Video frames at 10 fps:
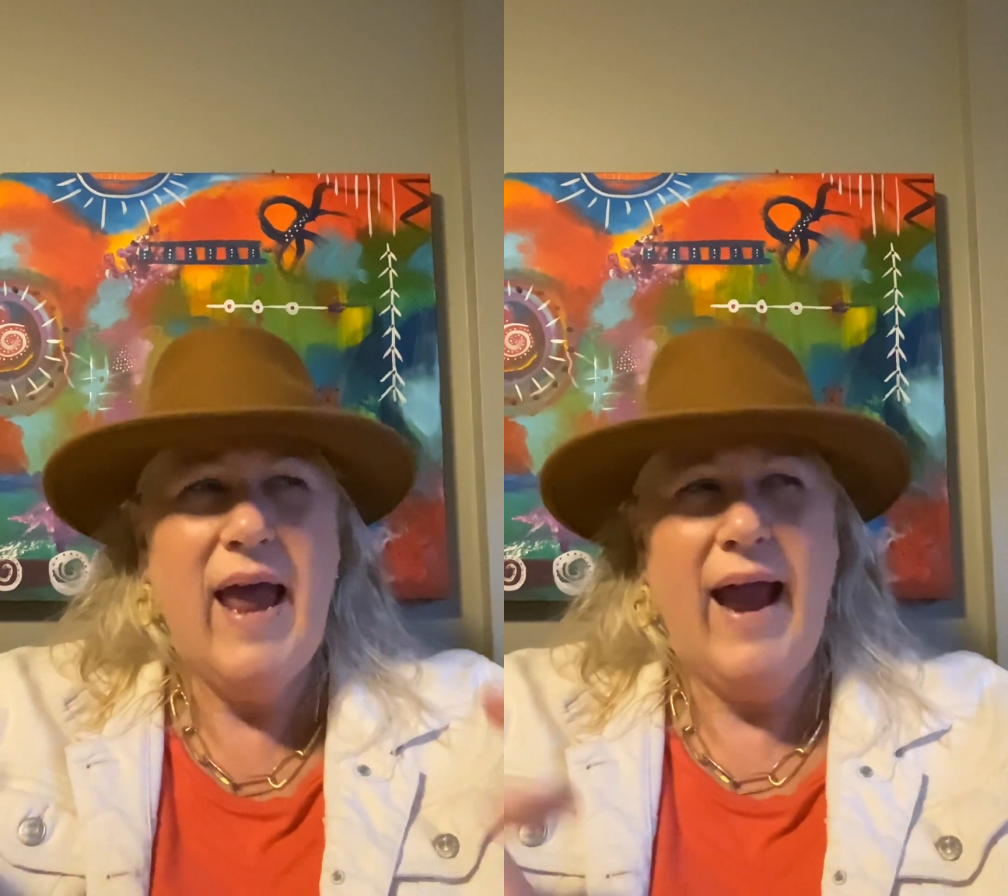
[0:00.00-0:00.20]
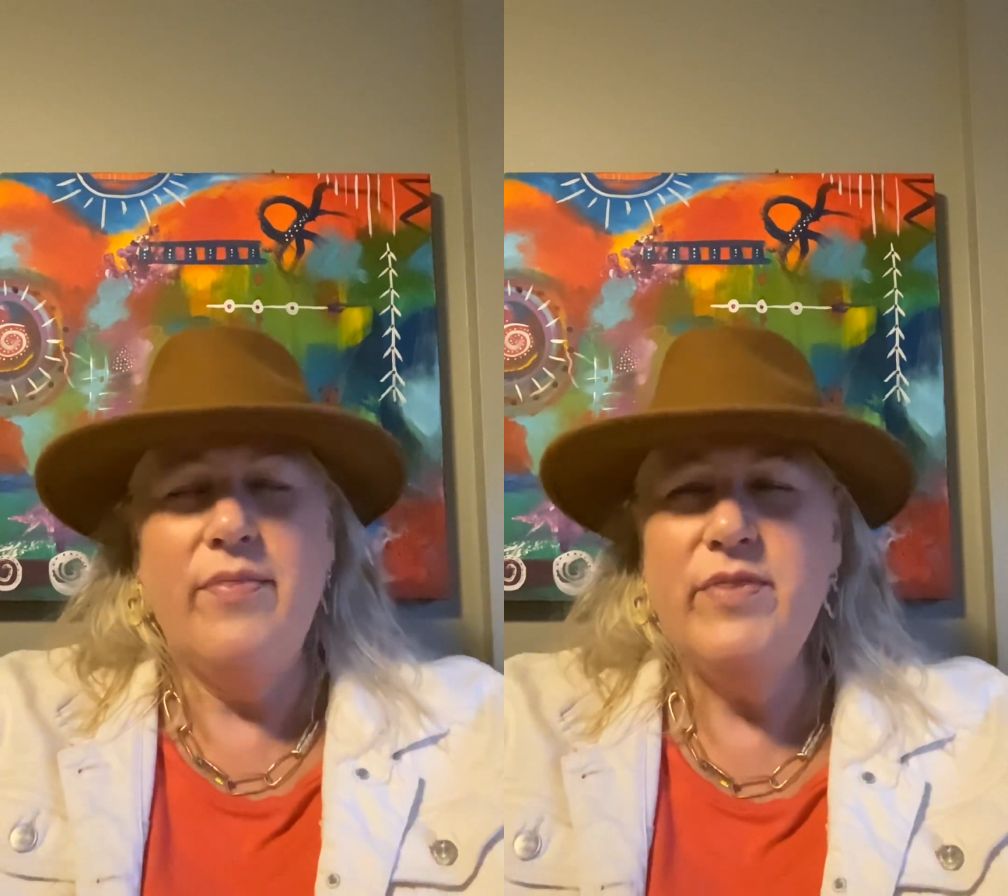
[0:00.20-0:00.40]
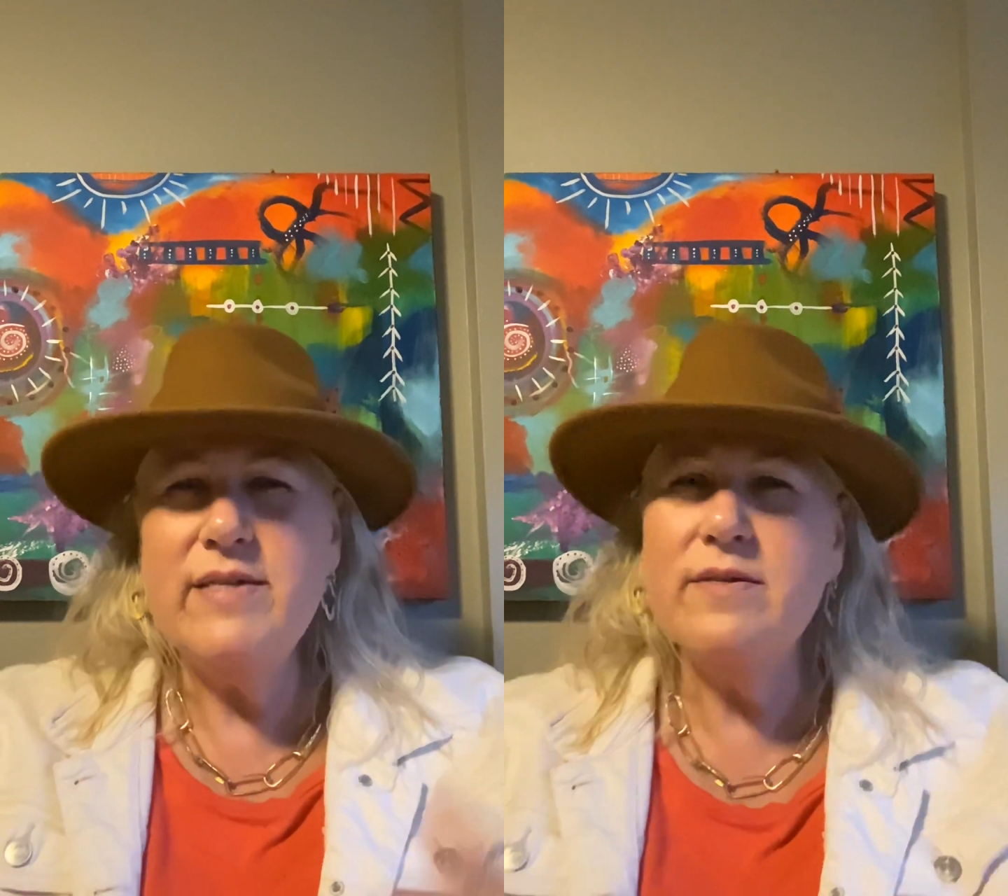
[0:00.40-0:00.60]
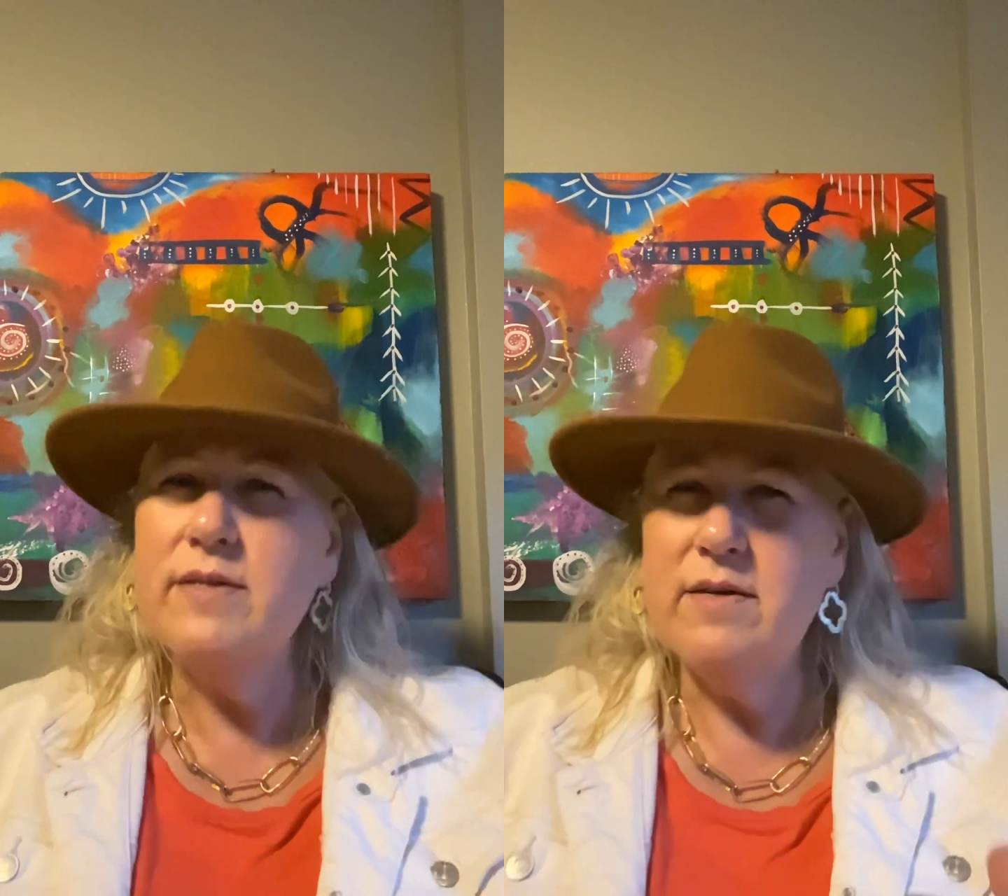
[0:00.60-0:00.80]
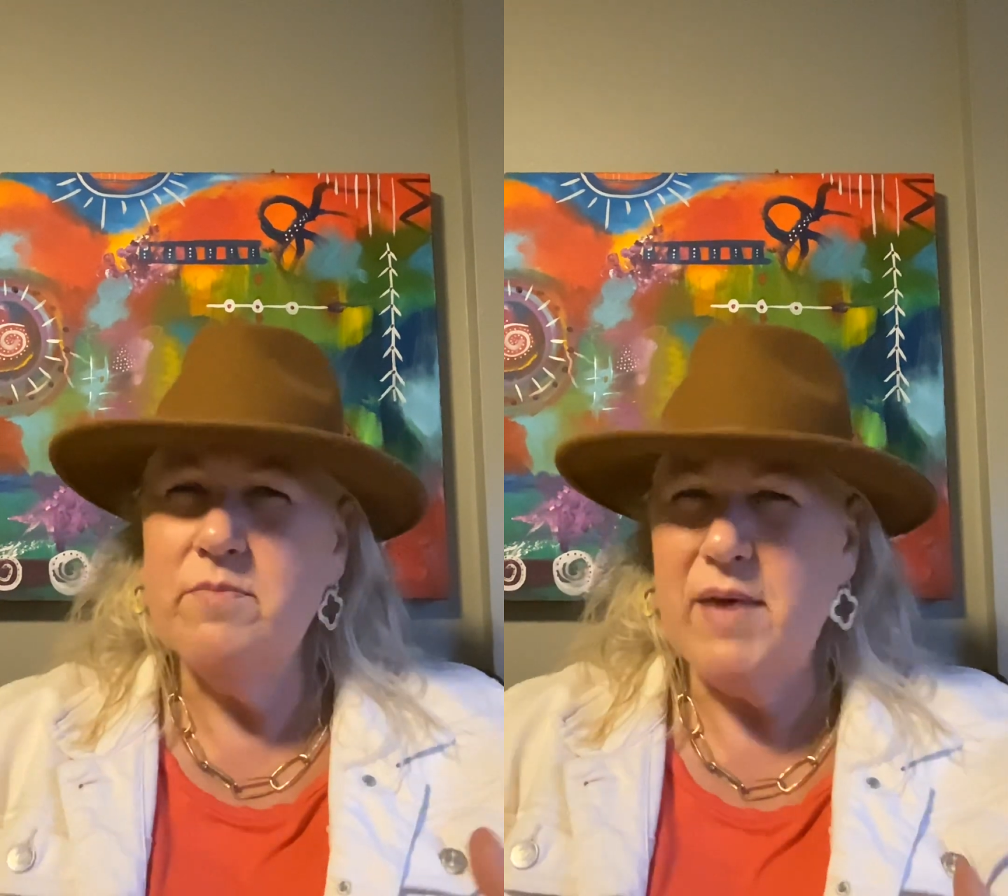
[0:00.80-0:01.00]
and this
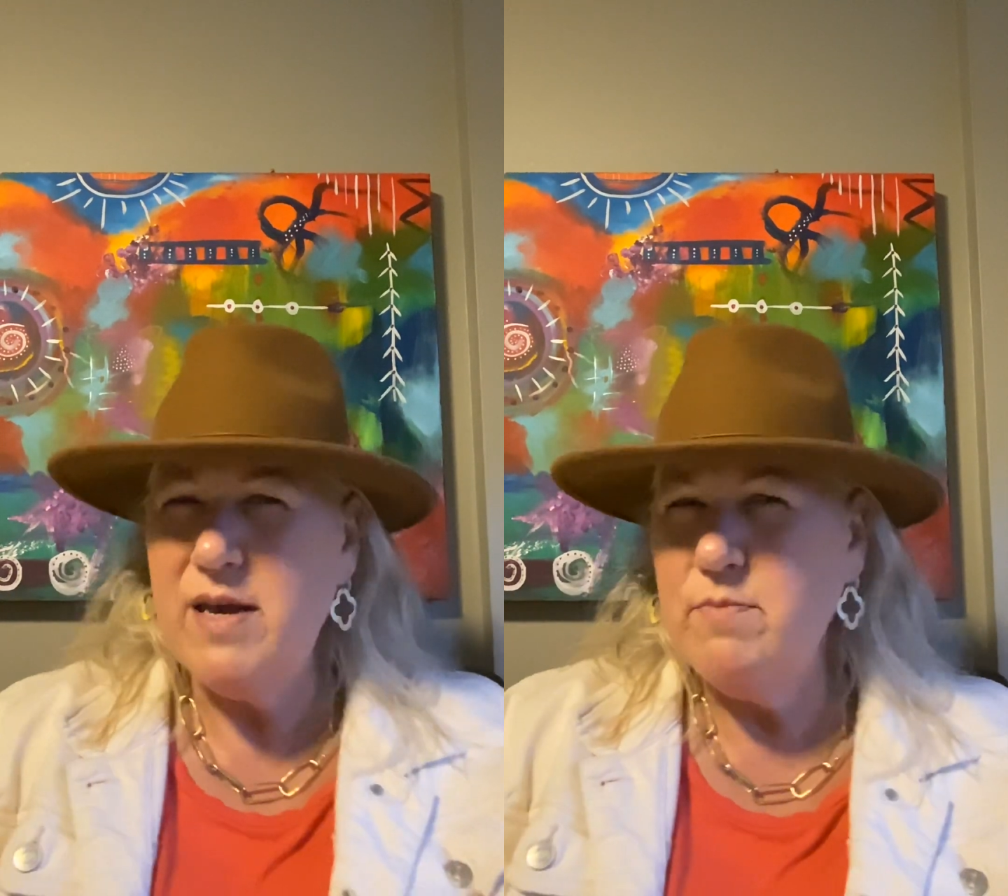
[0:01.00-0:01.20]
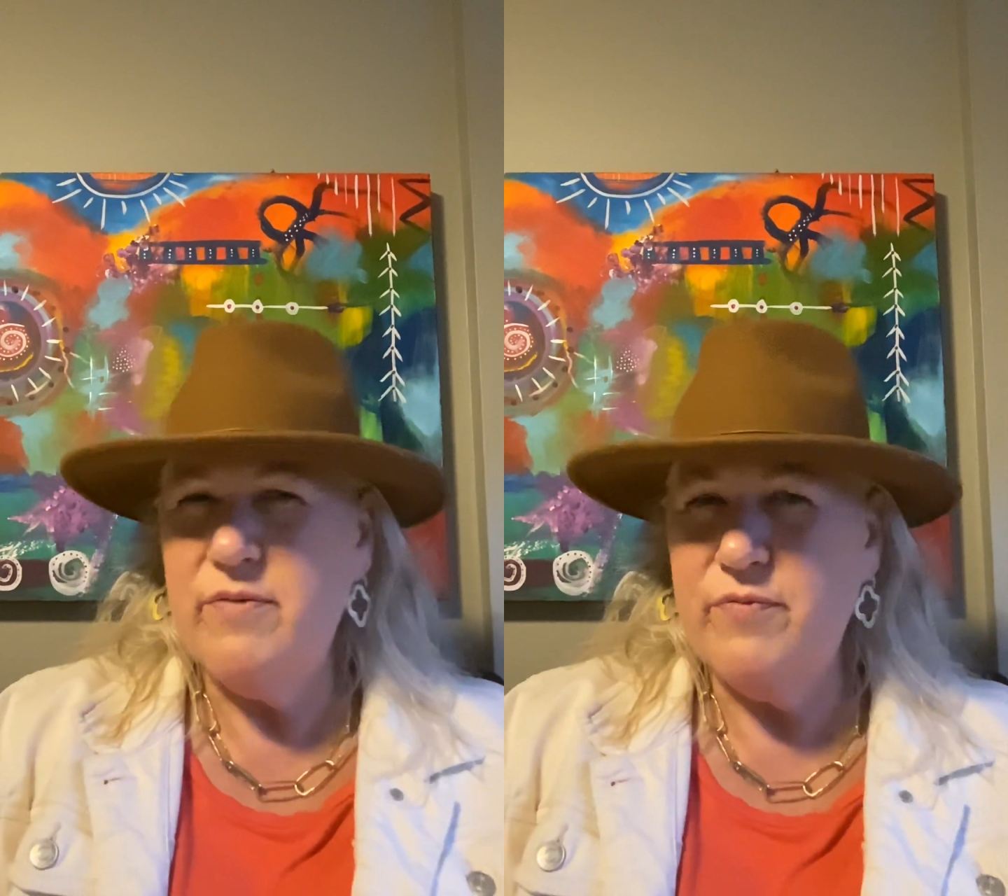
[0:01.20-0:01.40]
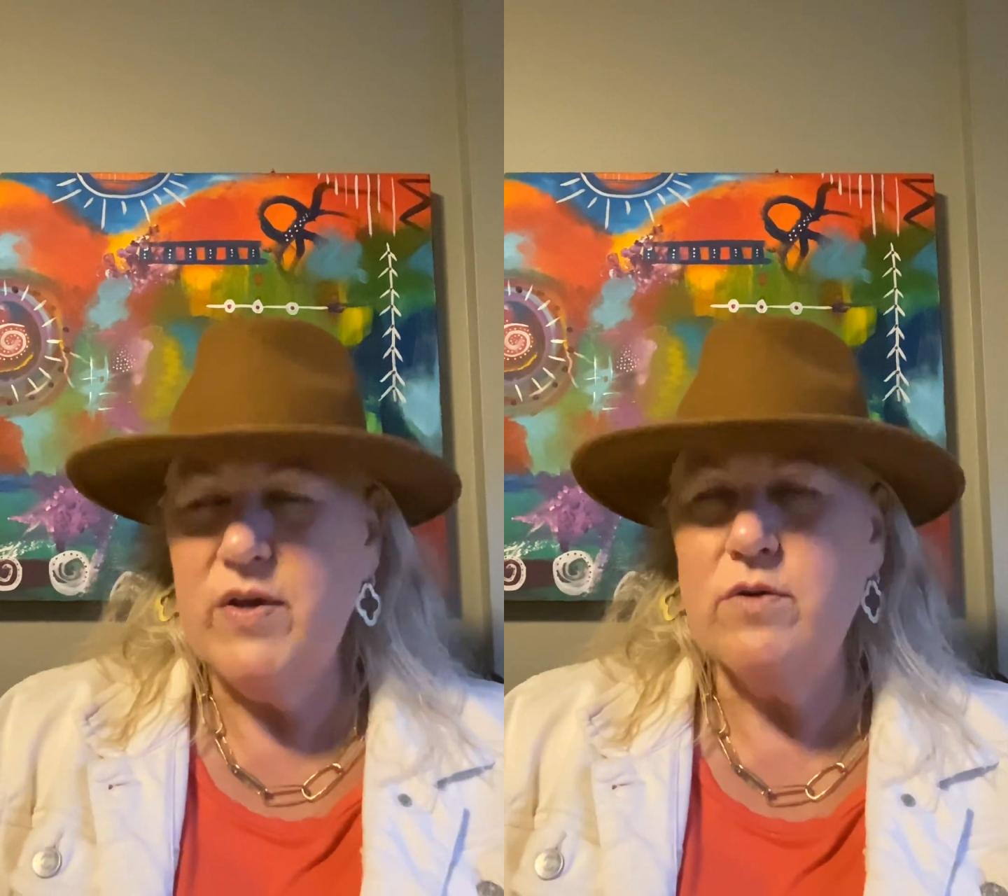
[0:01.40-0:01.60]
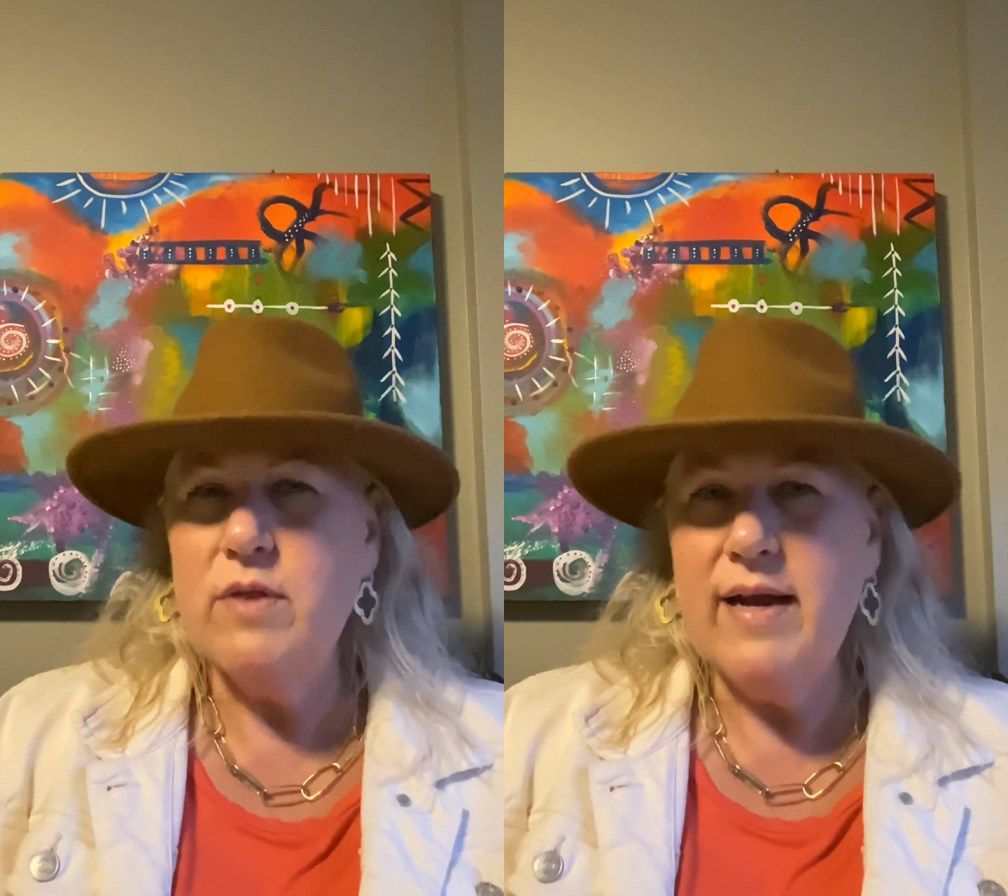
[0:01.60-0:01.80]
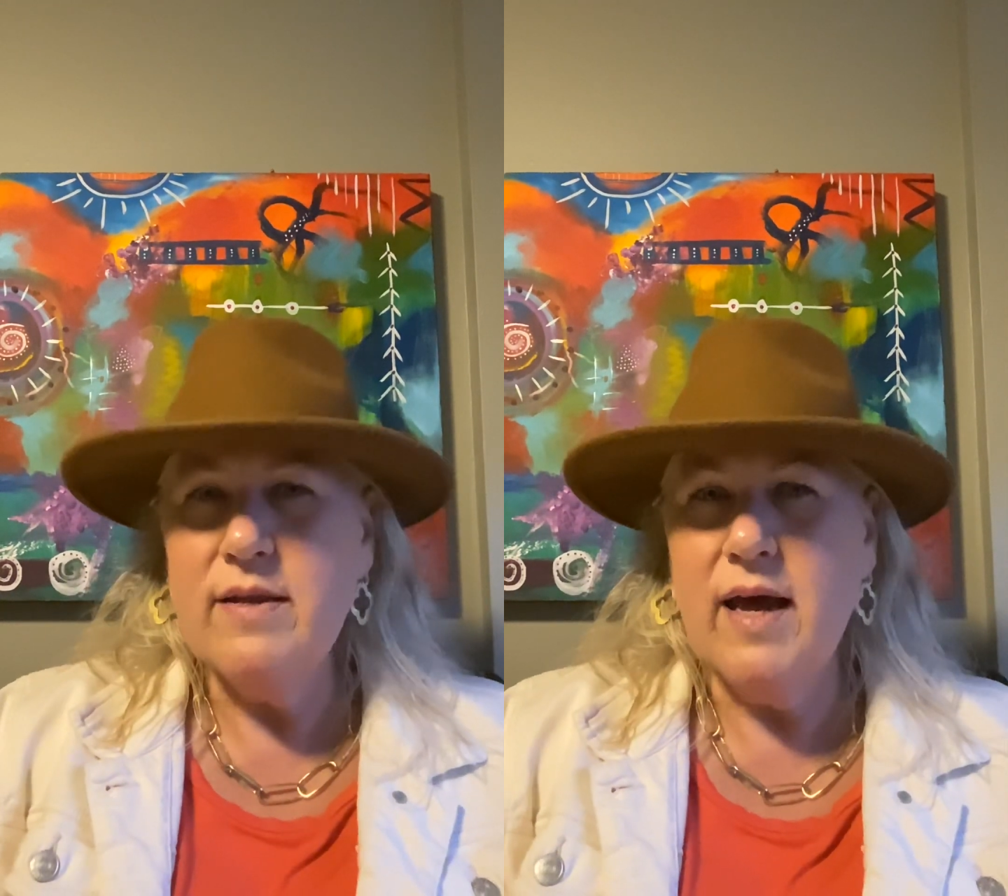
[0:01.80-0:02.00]
didn't make me feel
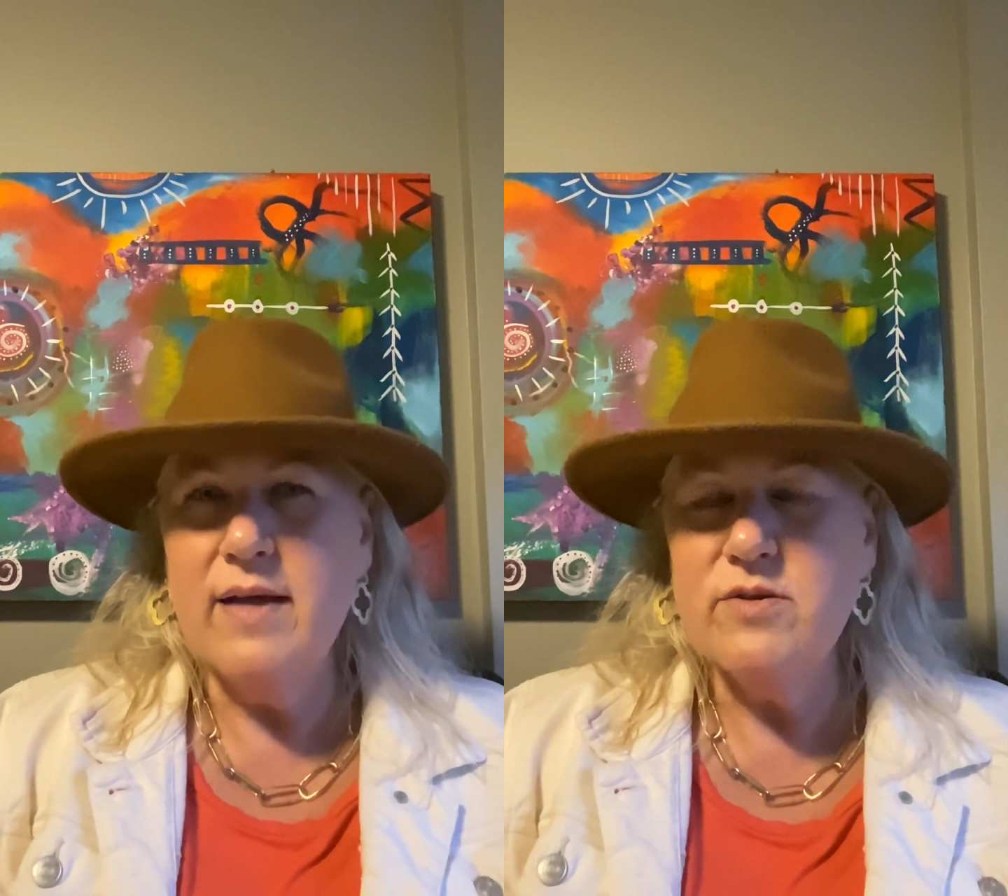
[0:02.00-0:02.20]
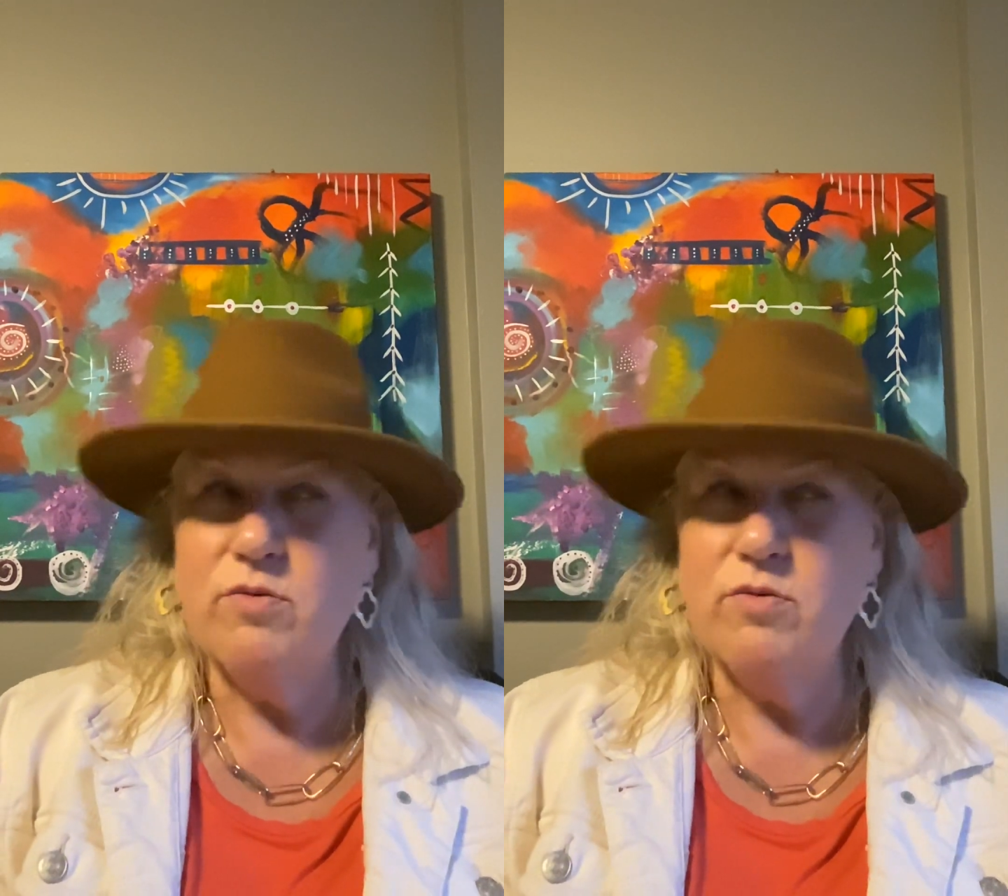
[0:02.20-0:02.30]
like that.